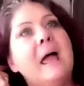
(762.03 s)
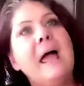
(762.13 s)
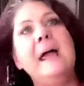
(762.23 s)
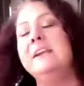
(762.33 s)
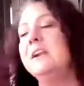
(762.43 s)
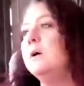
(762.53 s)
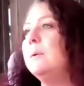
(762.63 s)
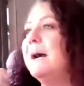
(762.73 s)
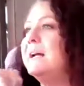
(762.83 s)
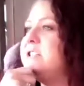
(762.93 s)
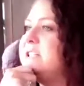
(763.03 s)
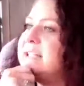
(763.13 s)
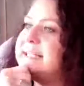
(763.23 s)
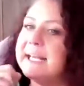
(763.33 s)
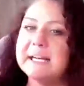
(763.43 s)
And you know what? She
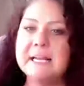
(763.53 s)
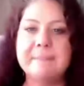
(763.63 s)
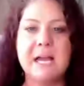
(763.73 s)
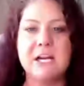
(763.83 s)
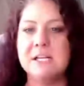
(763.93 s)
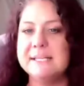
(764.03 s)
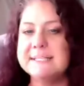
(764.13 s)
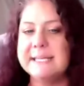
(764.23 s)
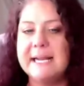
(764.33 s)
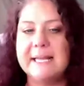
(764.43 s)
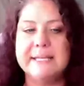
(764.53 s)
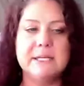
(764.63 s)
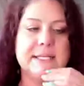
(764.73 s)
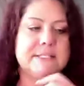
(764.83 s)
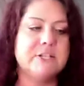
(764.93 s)
just said, "Come on, girl, let's get on
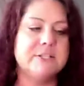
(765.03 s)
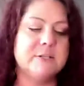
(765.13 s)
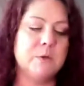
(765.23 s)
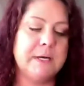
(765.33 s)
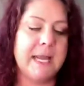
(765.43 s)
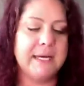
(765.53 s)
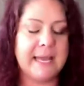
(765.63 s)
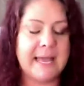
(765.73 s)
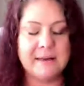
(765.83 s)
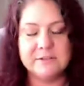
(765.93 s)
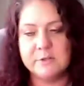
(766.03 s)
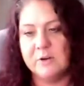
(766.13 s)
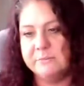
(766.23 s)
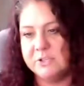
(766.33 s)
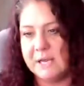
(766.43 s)
there. Let's just hoot and handy, holler,
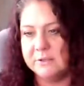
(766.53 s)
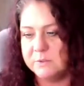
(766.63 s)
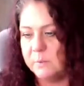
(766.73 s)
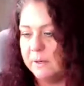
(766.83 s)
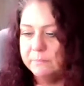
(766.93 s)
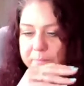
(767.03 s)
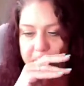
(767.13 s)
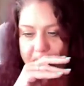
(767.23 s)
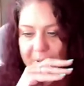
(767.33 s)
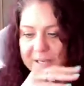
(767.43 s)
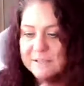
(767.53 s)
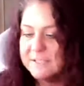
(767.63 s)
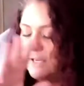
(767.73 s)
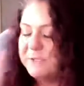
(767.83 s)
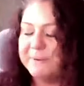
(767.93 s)
scream, shout, swear.
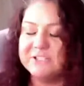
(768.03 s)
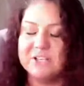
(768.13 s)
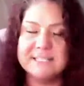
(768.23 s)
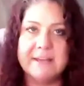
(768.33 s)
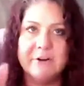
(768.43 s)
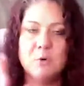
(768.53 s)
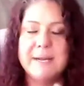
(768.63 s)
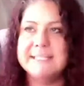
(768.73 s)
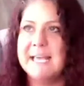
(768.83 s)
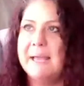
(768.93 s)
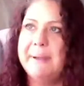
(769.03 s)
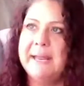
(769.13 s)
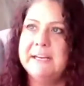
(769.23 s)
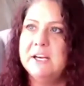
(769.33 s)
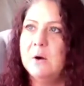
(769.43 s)
Excuse me, just have a great time."
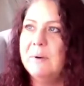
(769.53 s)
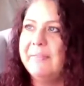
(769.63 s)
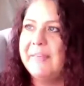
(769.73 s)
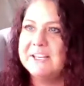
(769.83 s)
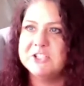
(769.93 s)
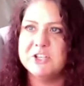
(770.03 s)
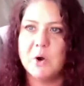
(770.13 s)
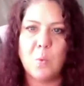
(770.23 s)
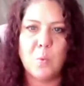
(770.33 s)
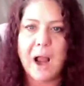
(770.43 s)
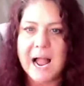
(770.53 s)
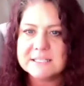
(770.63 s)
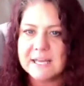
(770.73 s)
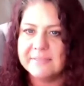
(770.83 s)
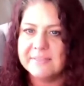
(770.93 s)
And you know what? That show
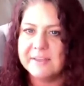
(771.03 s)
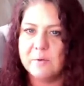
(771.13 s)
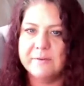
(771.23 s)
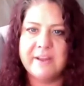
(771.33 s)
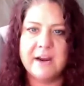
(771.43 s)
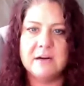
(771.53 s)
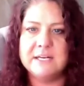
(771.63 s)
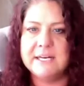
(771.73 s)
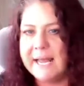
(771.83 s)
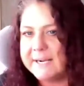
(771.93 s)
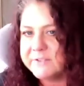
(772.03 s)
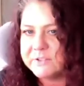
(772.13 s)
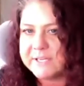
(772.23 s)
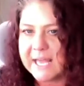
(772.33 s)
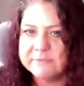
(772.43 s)
rocked. I think we've aired it an extra
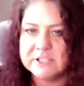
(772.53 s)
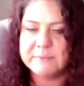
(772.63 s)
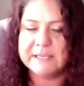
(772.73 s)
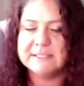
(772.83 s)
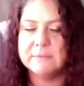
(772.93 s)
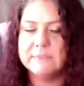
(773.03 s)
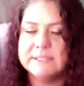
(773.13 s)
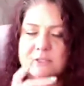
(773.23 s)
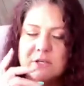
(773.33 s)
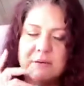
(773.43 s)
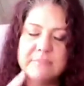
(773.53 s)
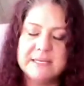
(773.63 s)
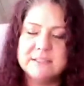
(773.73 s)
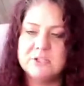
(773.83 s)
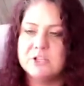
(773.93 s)
time just because it was such an
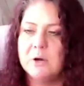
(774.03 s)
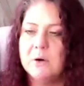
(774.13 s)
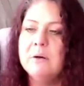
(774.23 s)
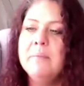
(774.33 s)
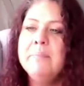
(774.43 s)
amazing show.